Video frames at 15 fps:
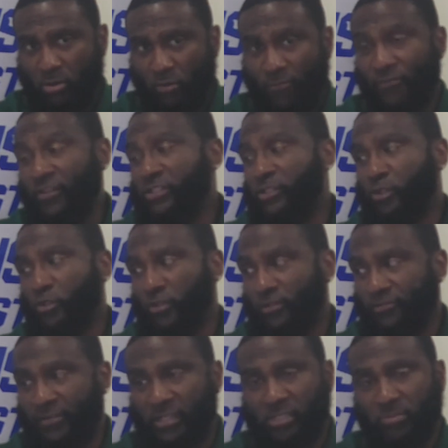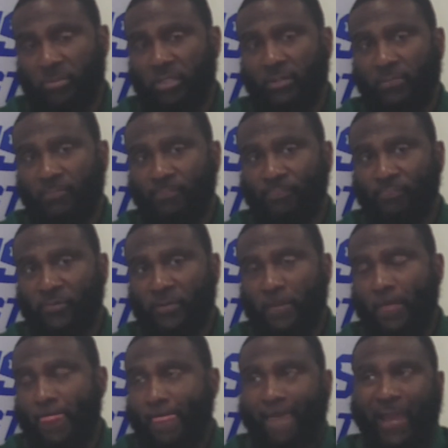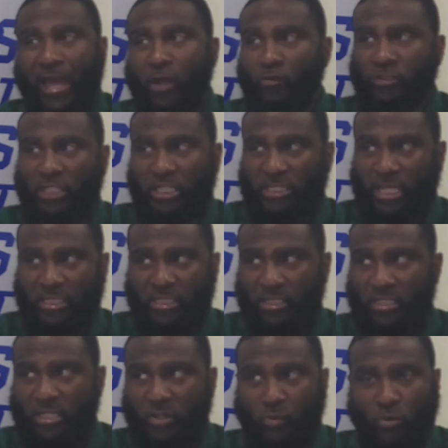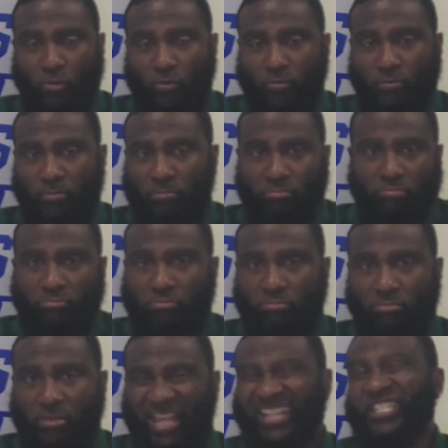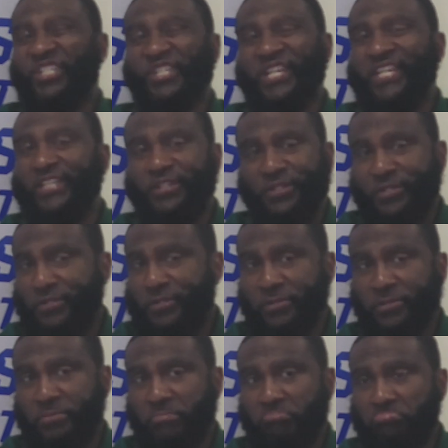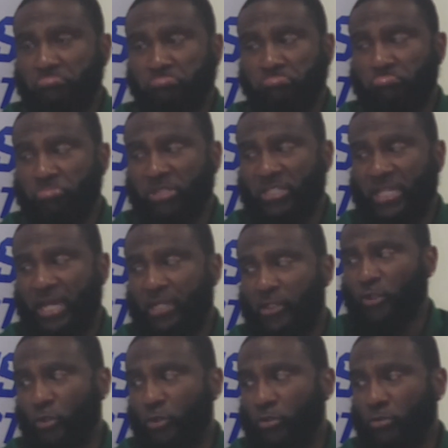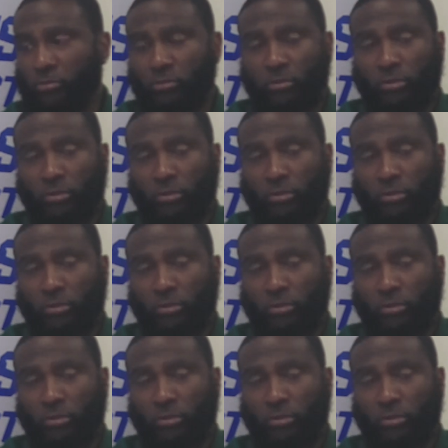Physical investment. I don't think that's an equal exchange. It's not at all.